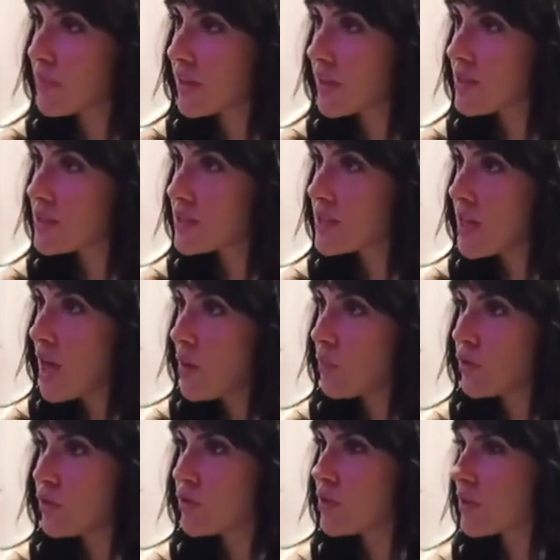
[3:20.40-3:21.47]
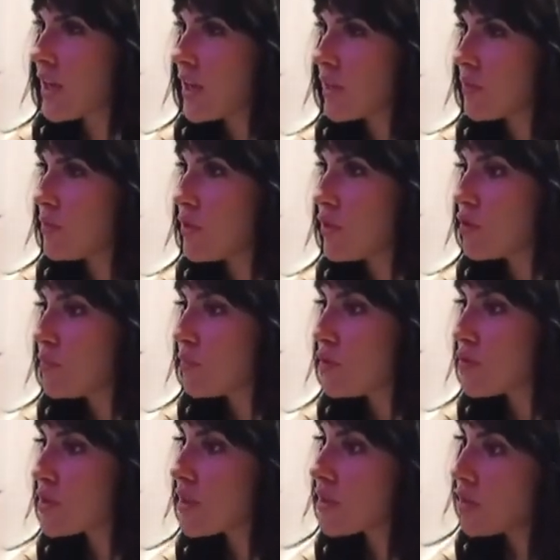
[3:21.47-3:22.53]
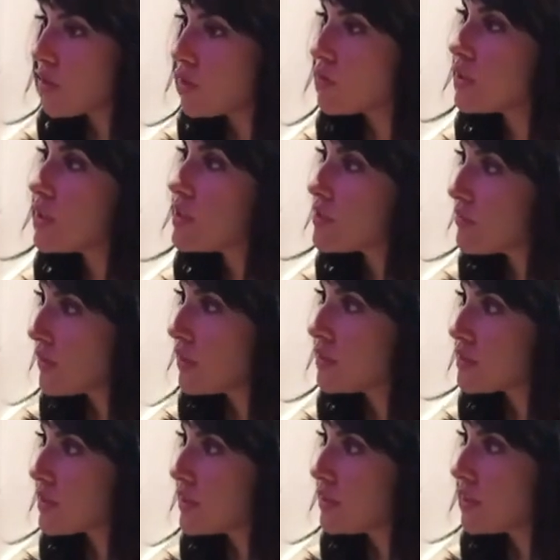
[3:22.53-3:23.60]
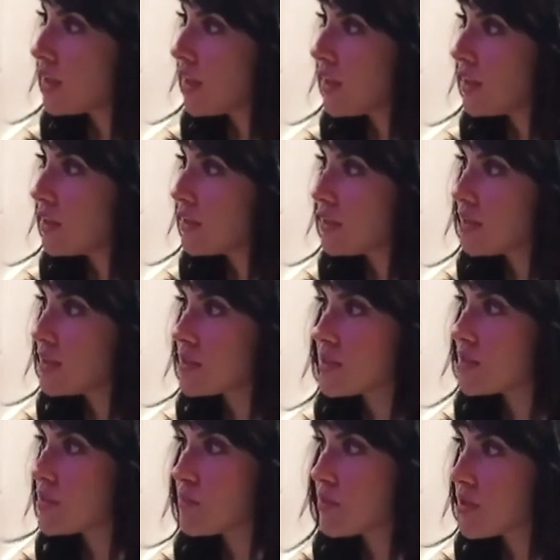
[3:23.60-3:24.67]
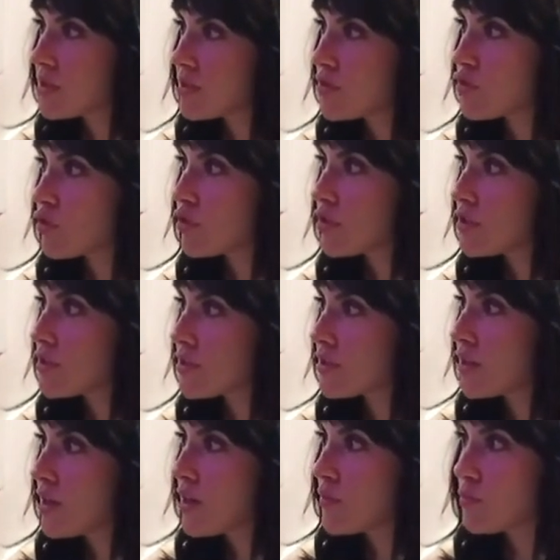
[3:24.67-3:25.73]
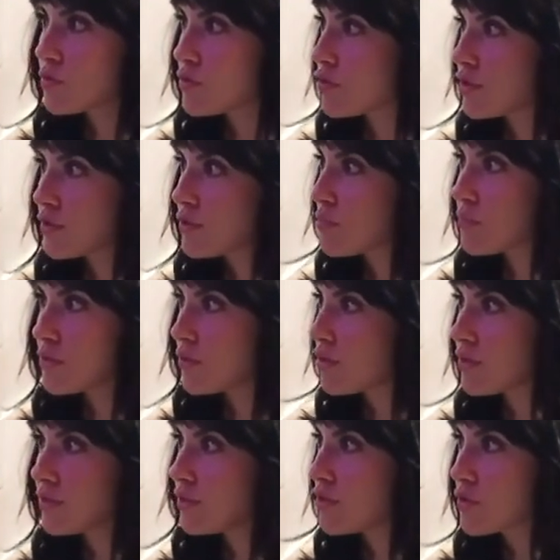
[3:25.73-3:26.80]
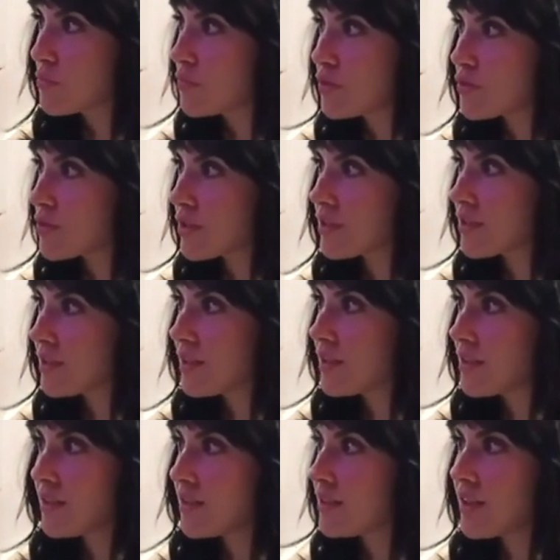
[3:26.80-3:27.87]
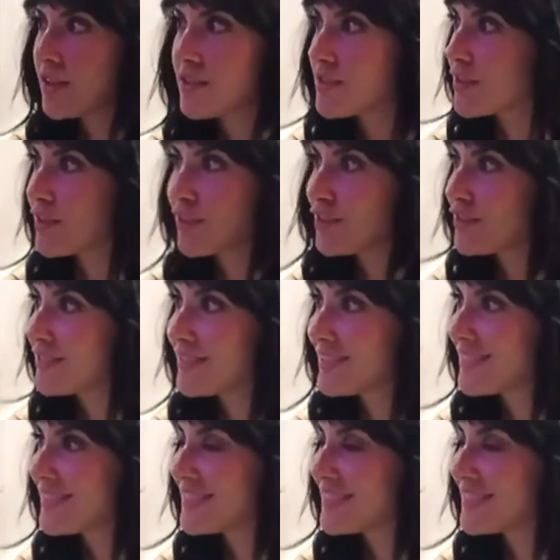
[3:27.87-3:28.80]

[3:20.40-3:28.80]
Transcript: because when you're organic with your music, the audience feels it, and this is the best choice, what you can do with you and your music. That's all.